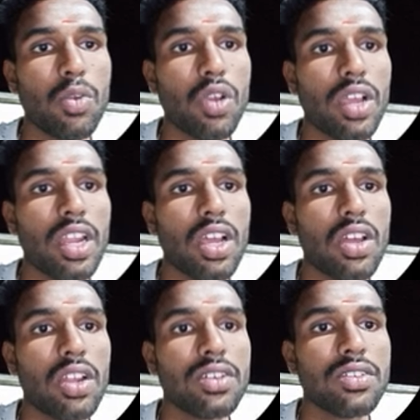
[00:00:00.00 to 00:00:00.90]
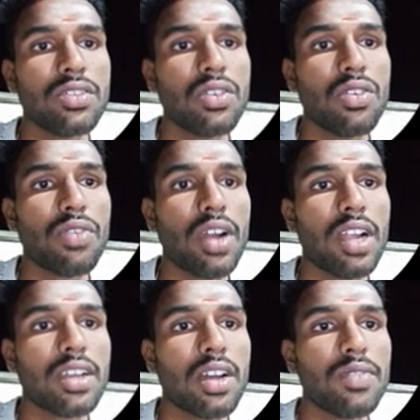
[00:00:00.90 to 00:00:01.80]
Broken or
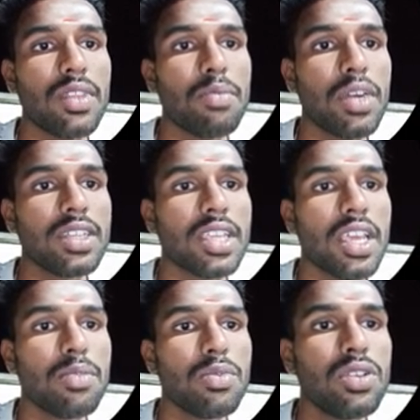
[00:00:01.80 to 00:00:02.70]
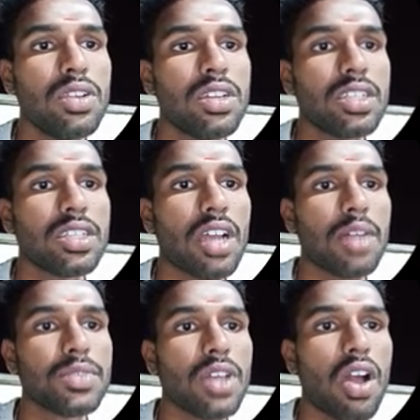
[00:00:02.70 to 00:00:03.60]
fault of the bus cable
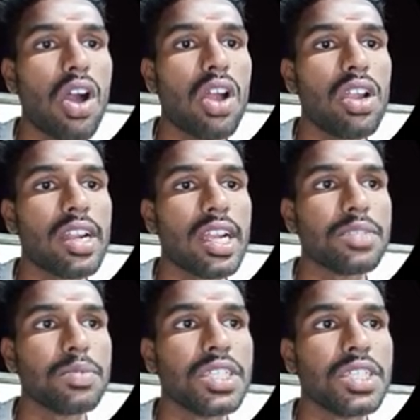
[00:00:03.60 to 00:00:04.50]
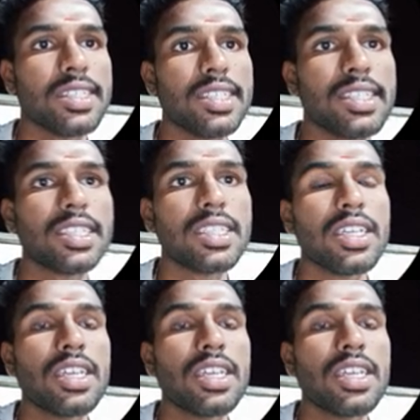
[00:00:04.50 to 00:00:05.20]
stops all transmissions.